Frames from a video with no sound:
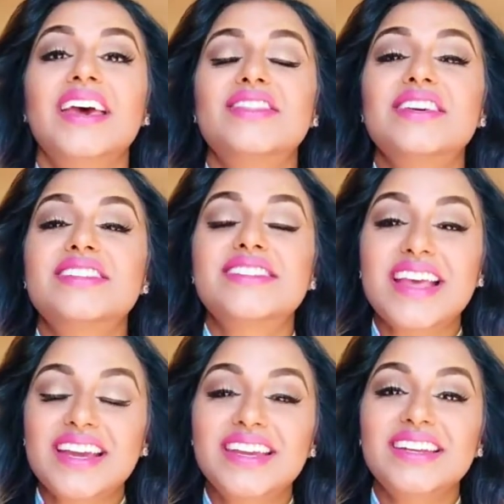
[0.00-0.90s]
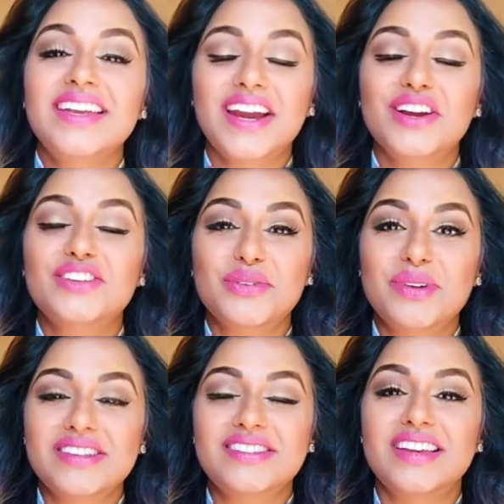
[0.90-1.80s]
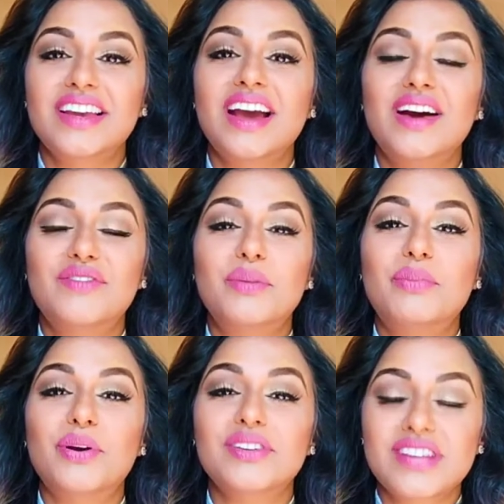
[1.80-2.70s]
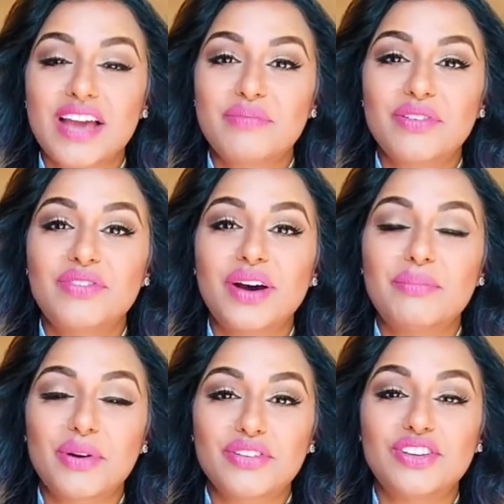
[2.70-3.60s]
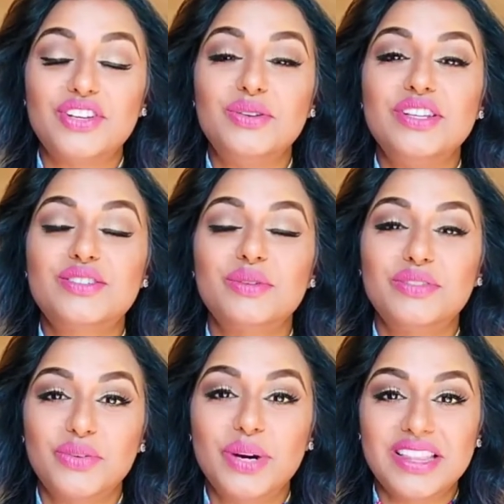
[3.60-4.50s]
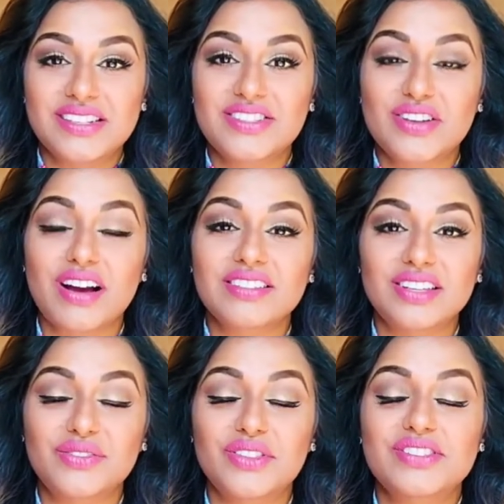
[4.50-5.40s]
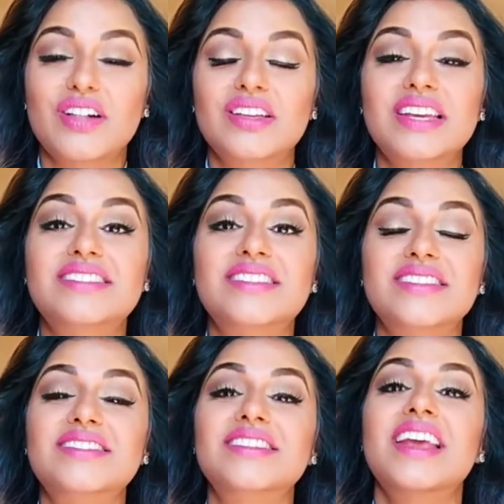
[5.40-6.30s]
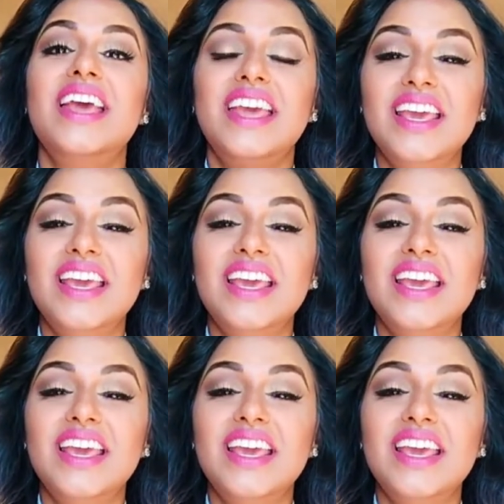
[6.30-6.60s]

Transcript: The second characteristic of the per type of a person you need to avoid that's toxic for this holiday season